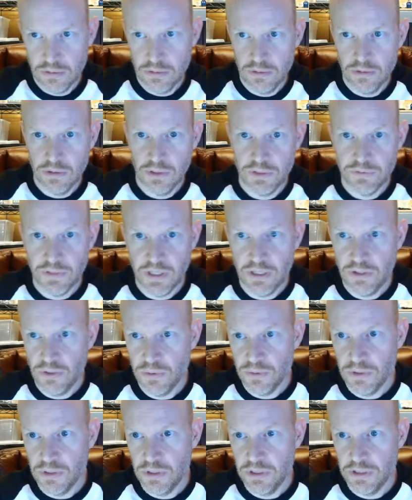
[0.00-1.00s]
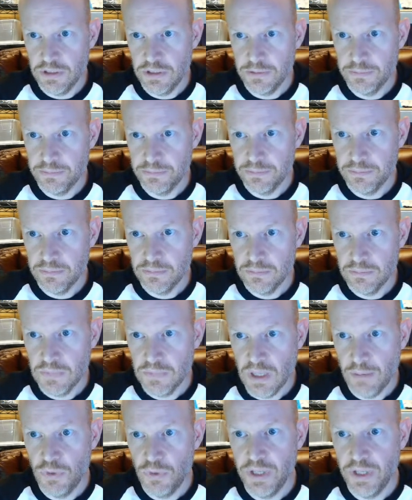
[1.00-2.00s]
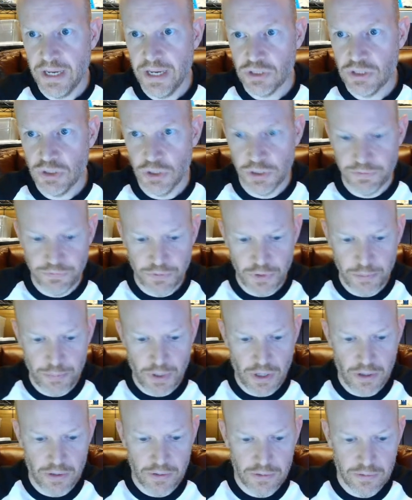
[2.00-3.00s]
the order here. I'm really actually looking for the part.